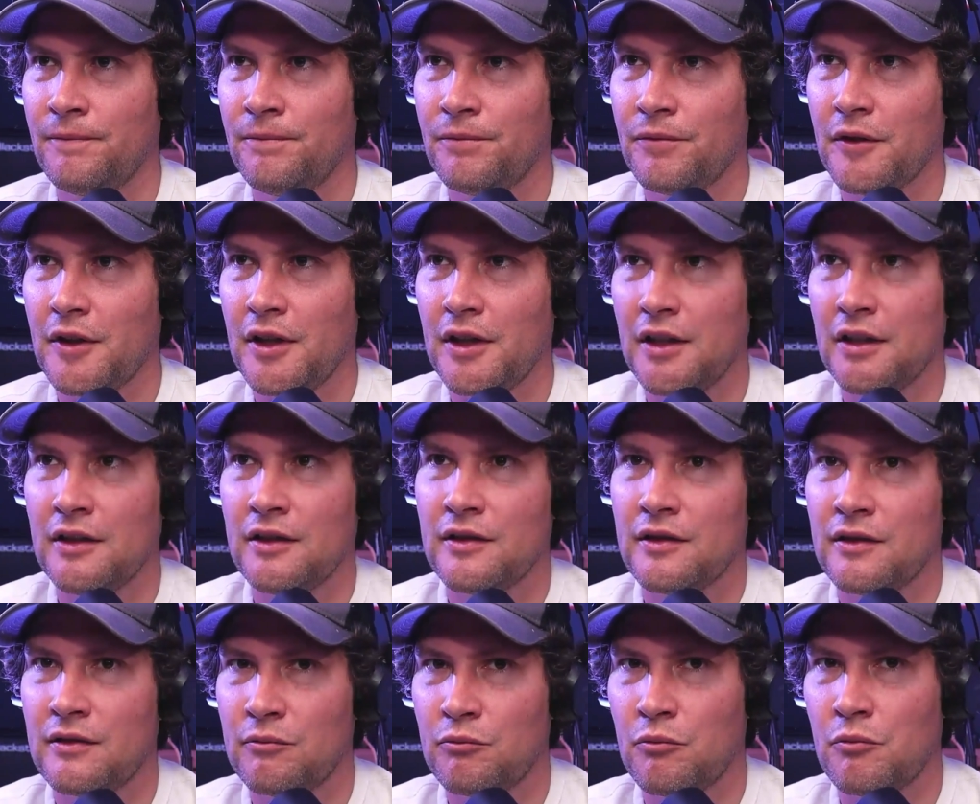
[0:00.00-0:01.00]
is
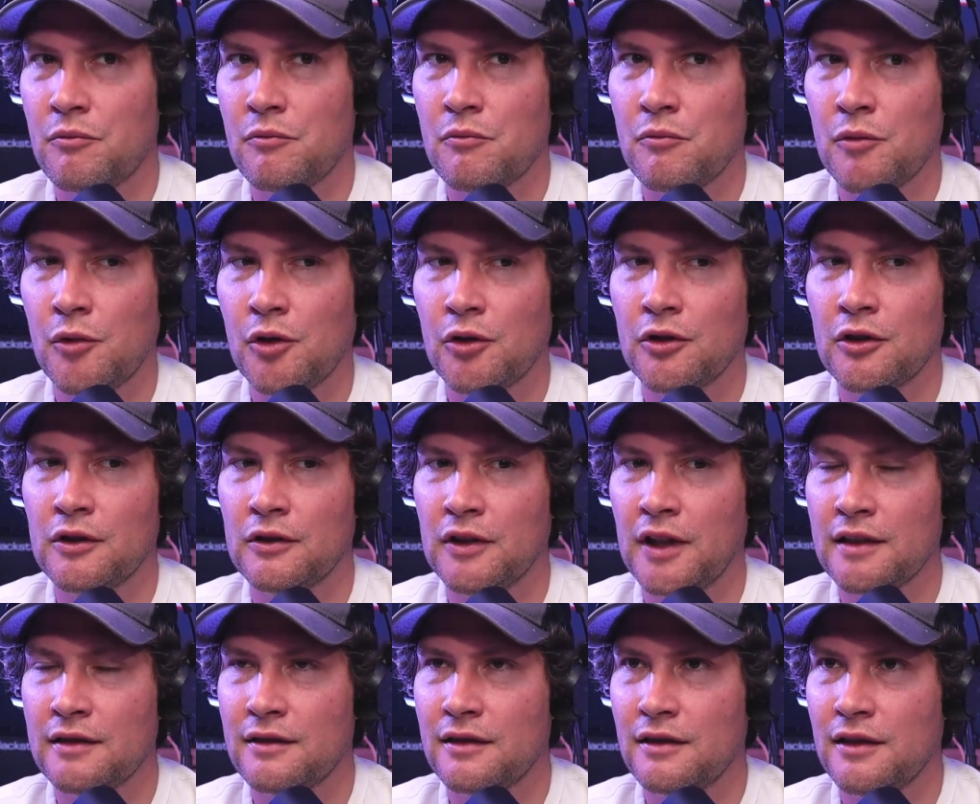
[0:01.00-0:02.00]
more or
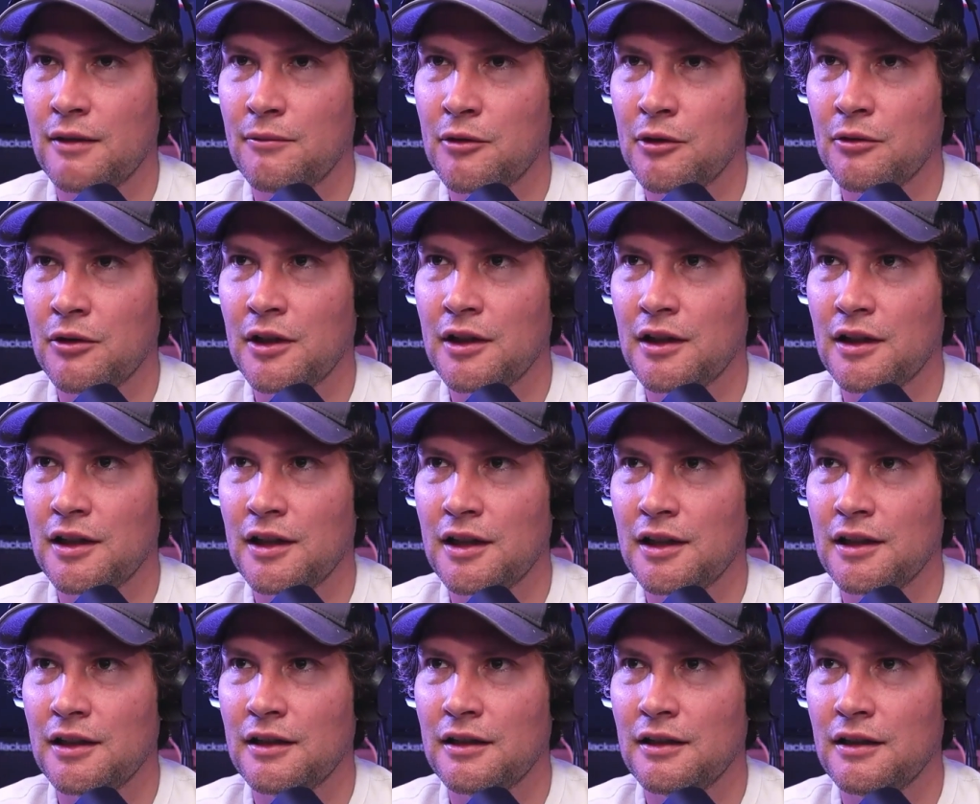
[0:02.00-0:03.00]
less the number one
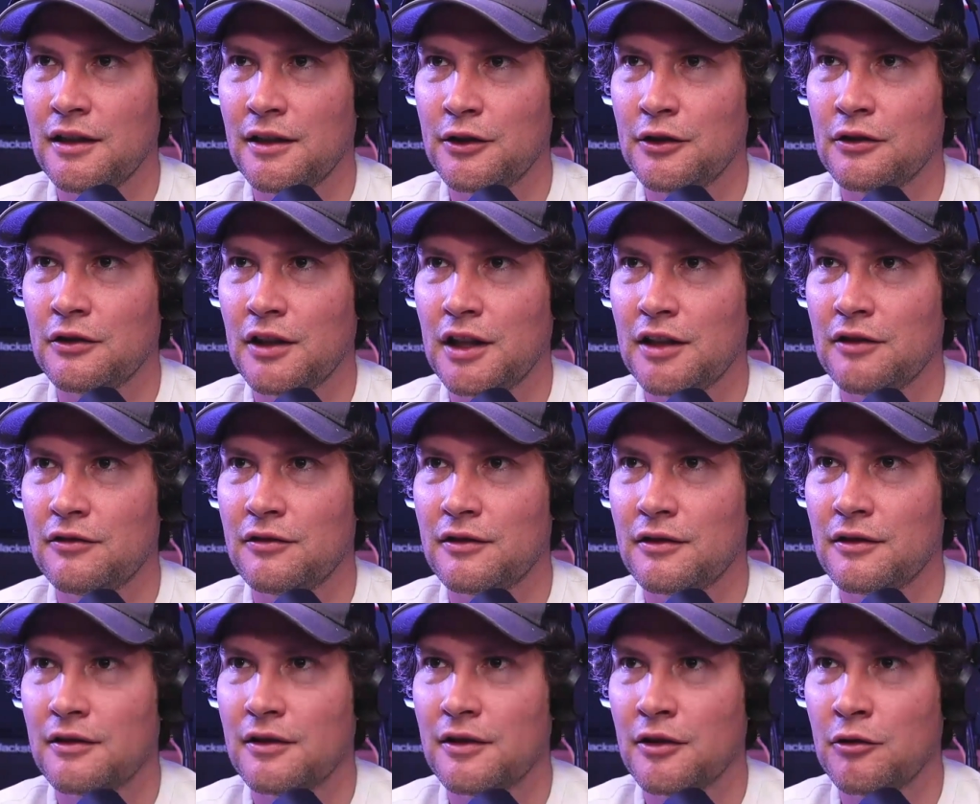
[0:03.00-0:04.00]
thing in your life
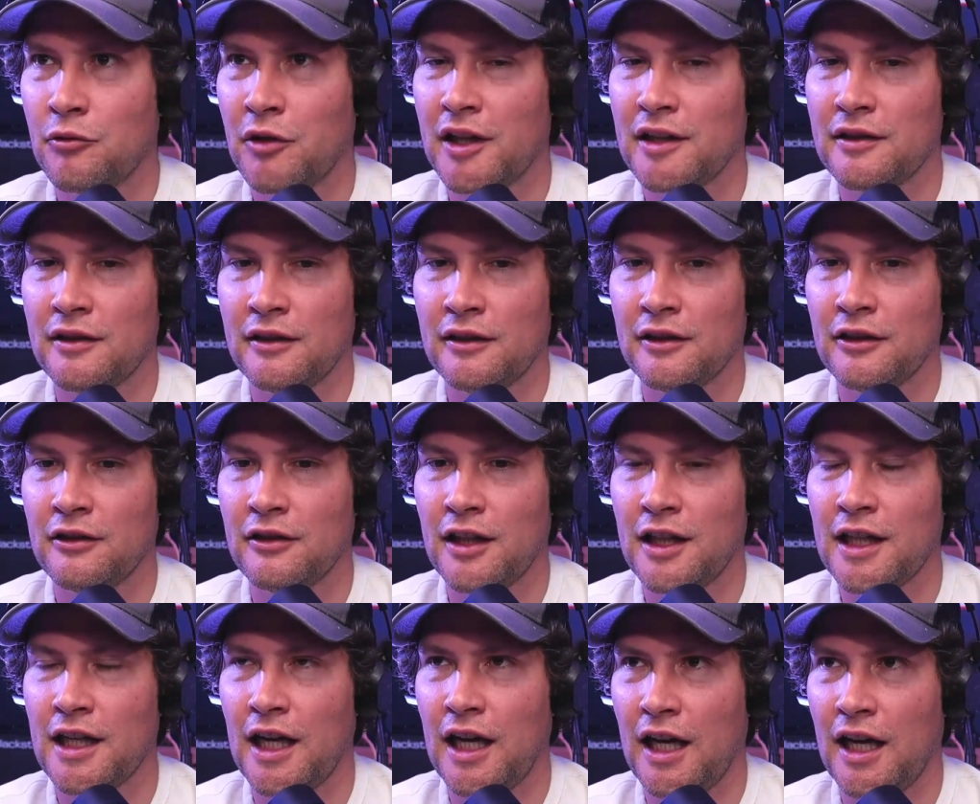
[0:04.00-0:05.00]
you basically are
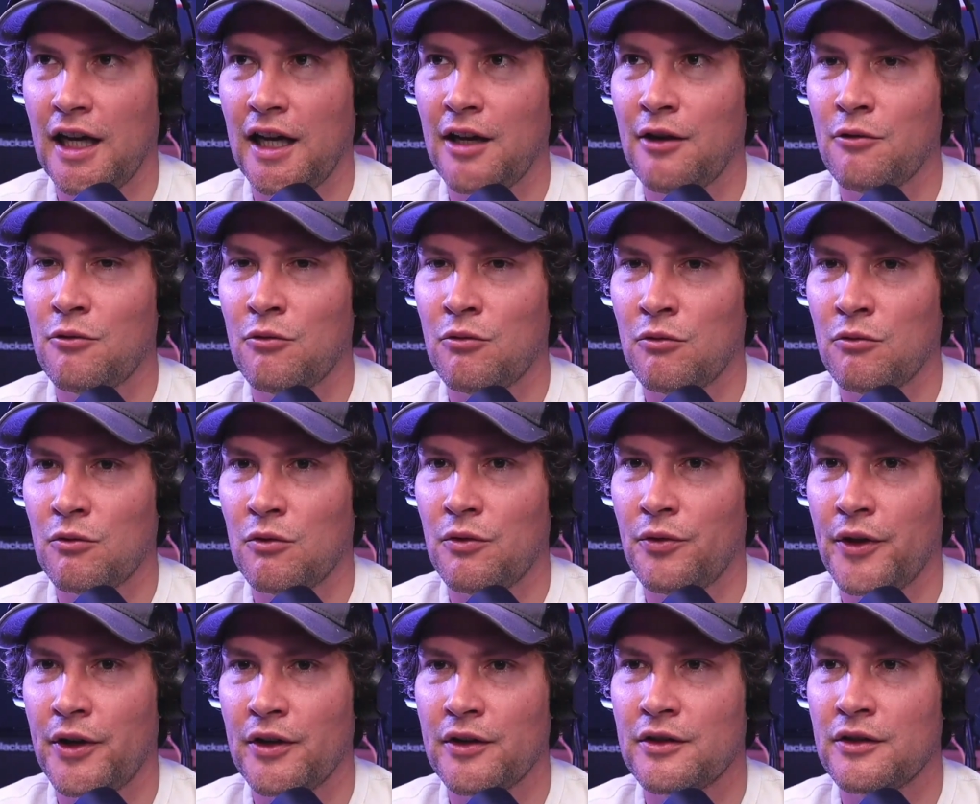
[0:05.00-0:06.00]
like i
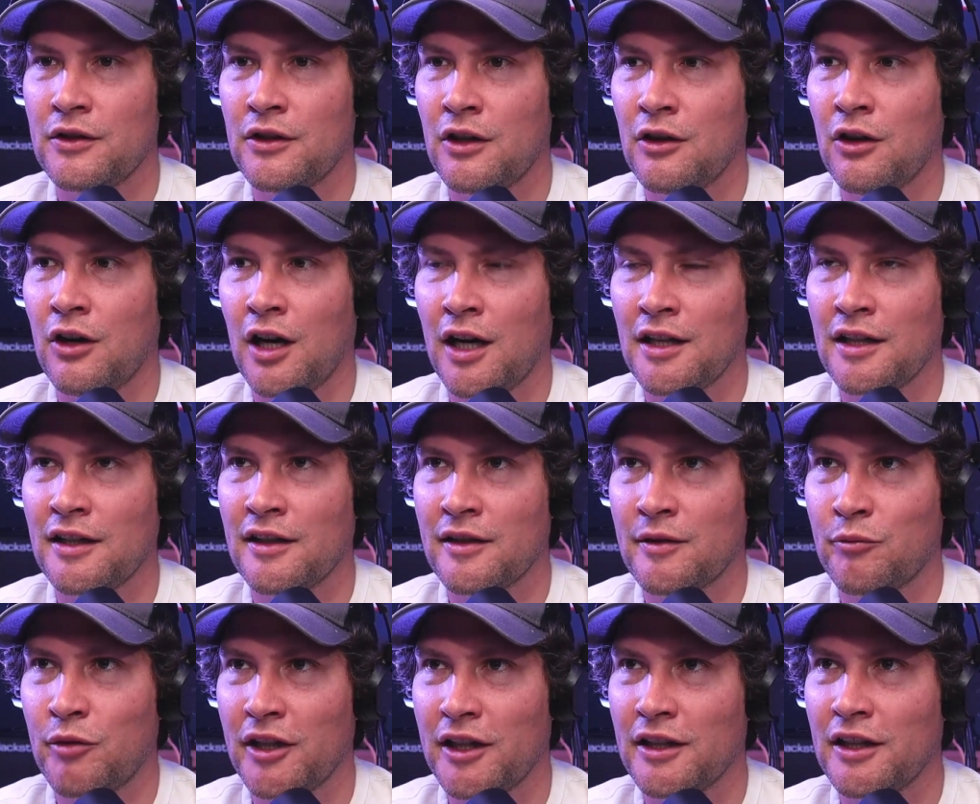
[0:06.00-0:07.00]
there's no audience
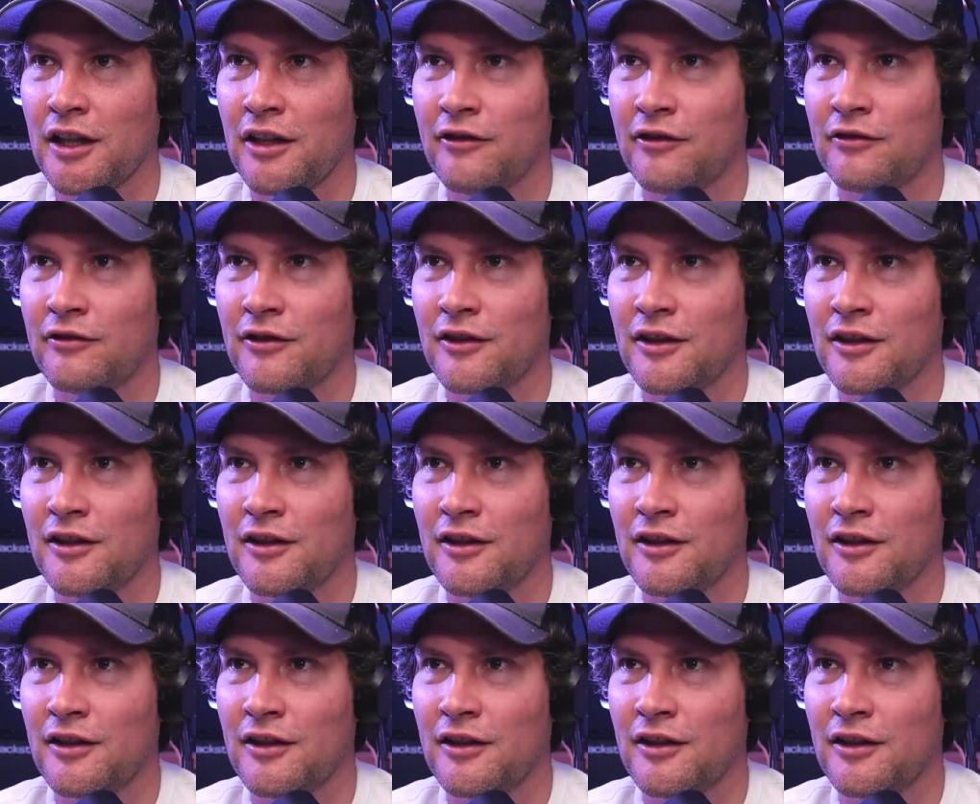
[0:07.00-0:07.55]
big enough